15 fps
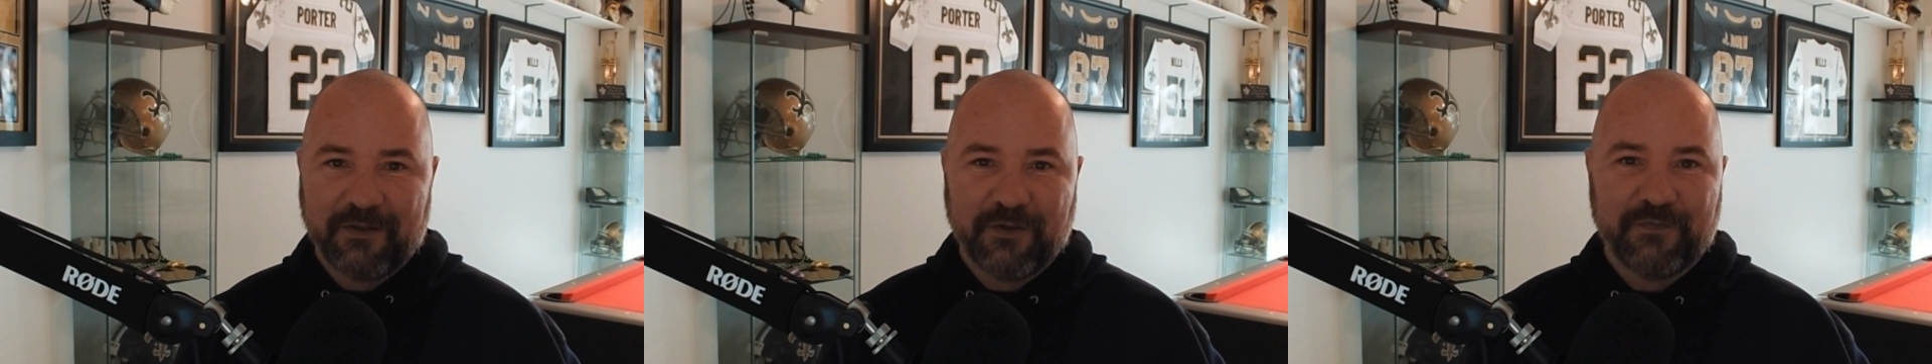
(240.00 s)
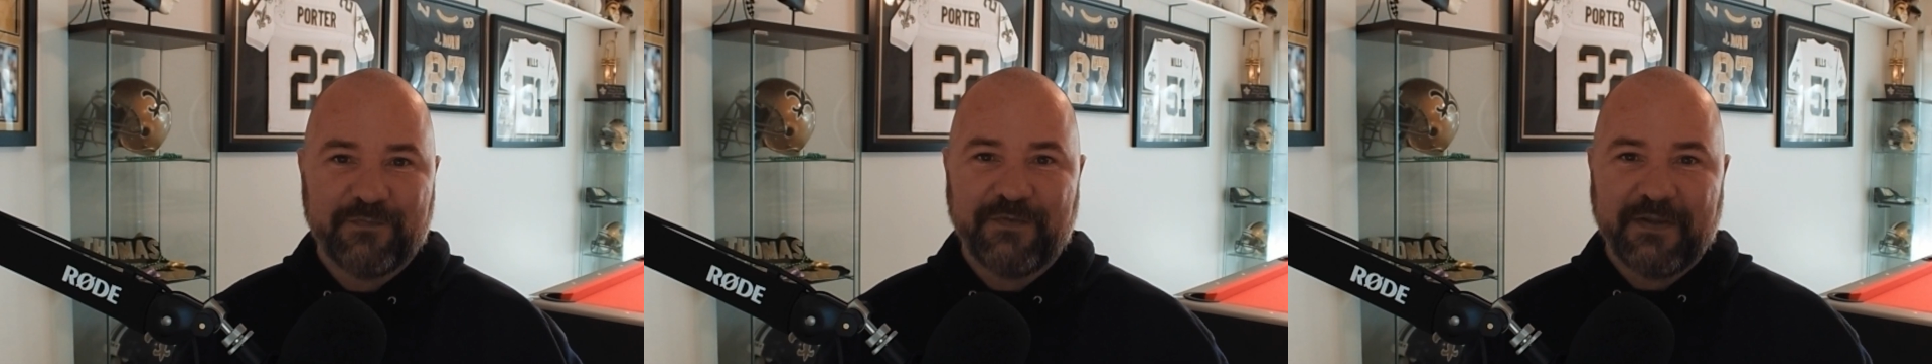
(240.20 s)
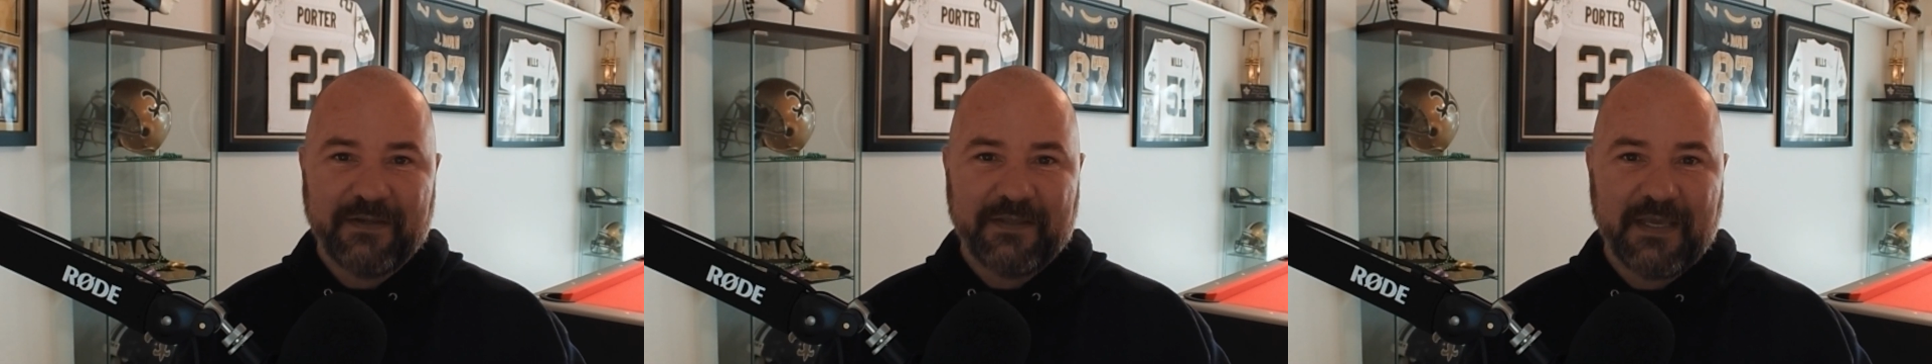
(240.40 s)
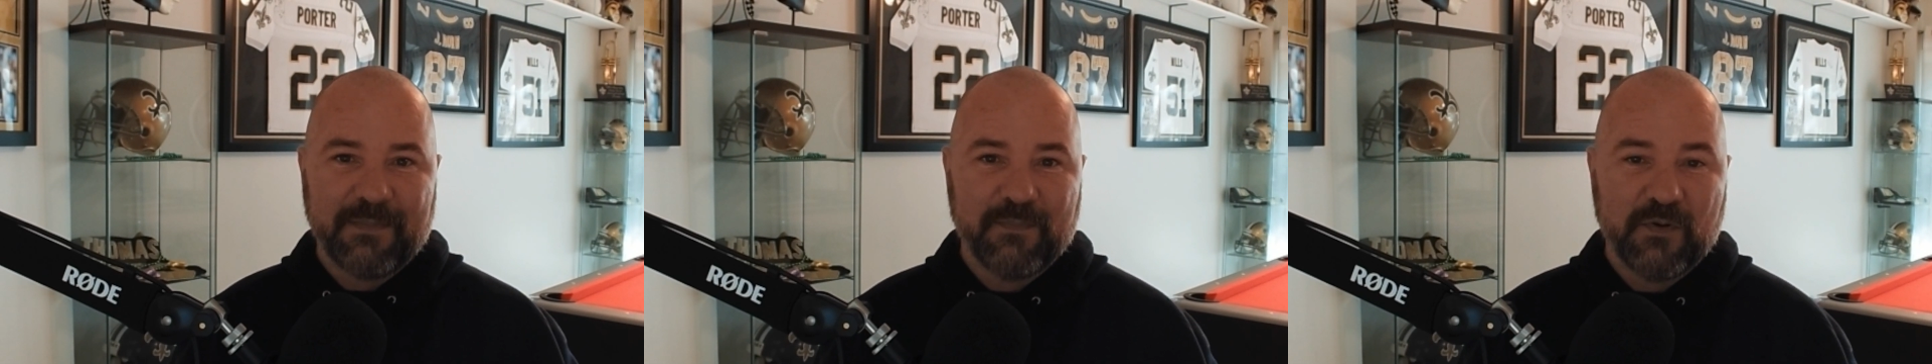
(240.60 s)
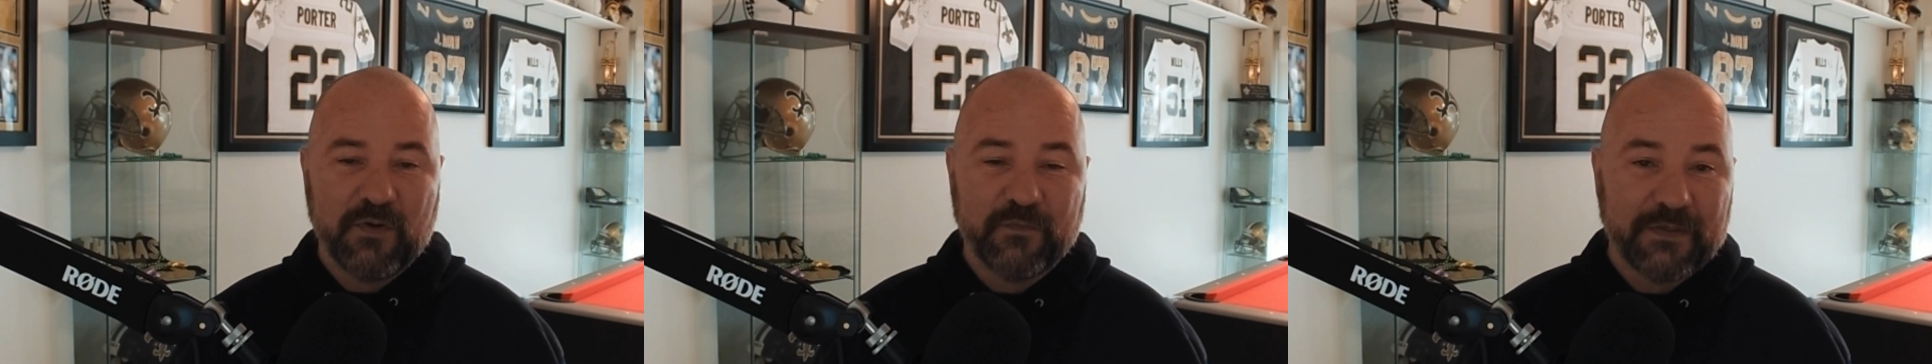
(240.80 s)
your feet, and keep
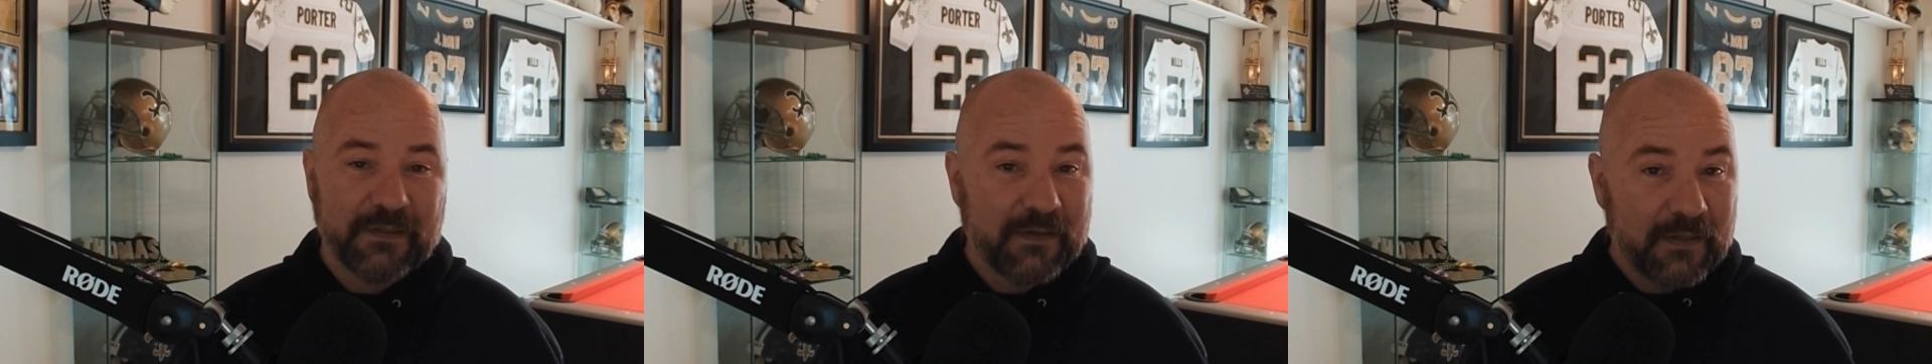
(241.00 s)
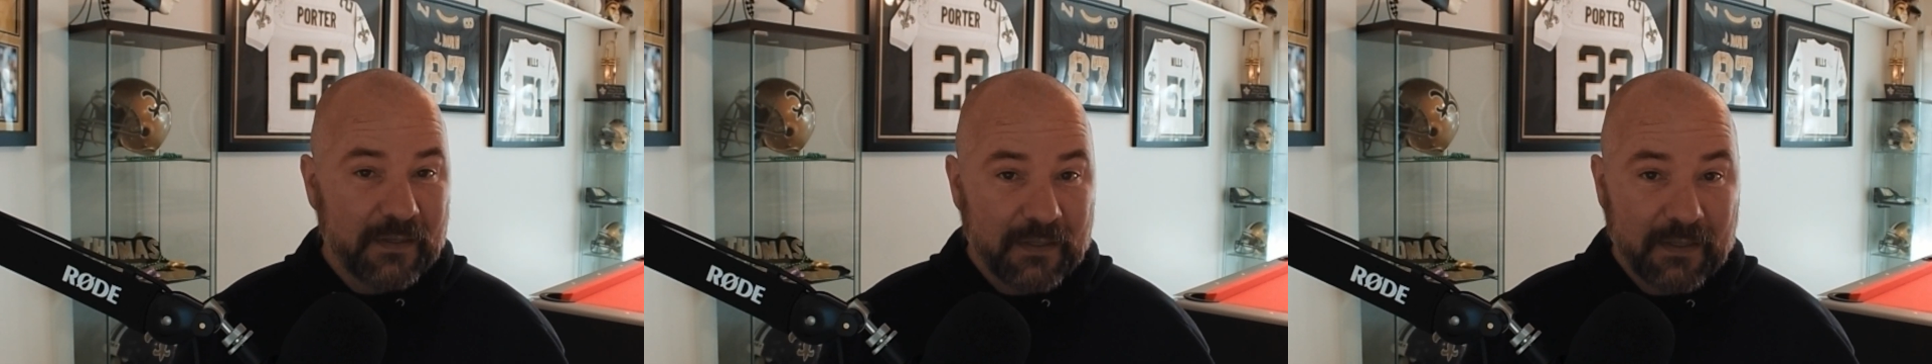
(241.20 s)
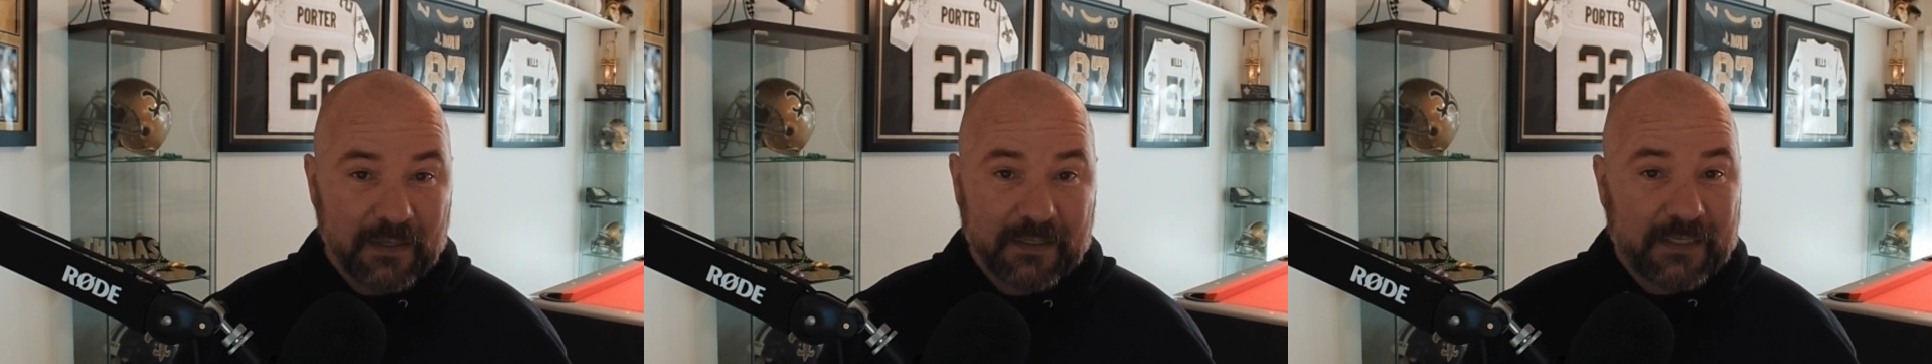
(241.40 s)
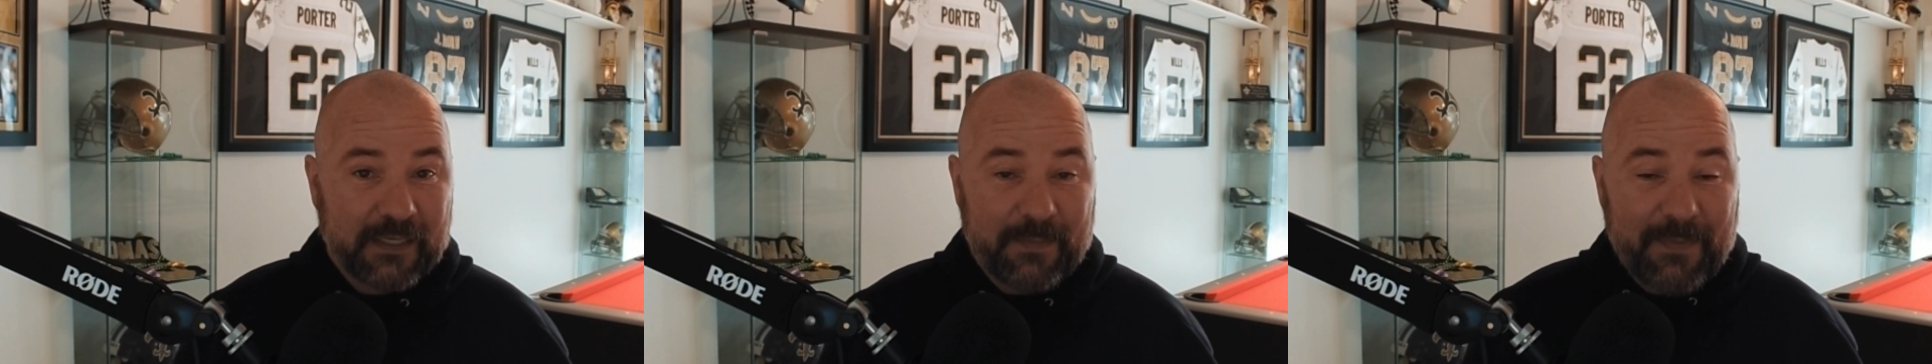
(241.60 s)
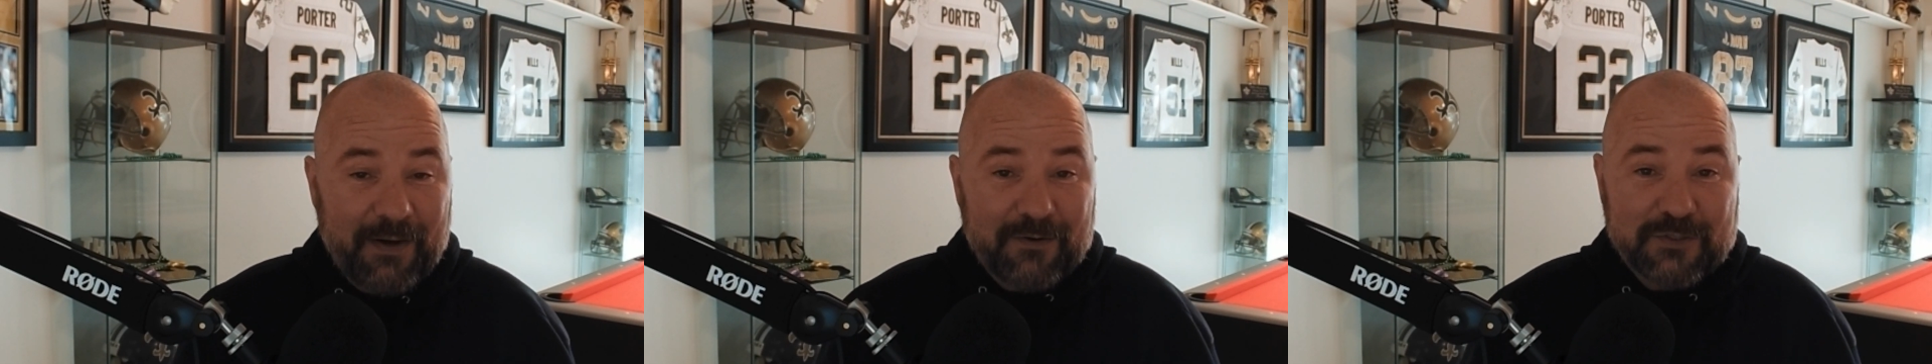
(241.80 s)
moving,
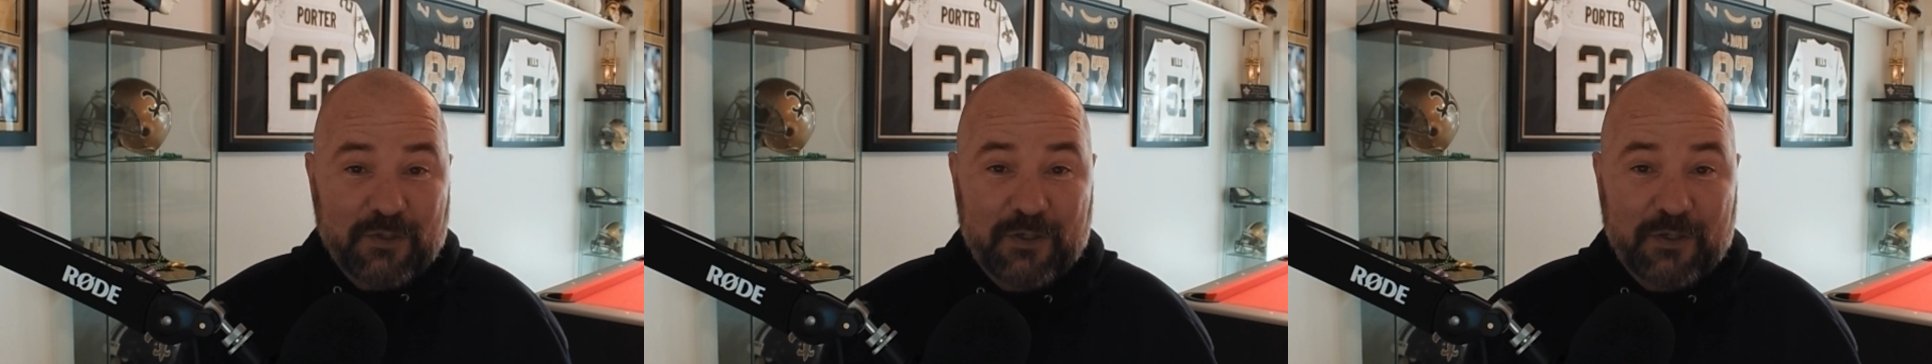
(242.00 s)
Kamara's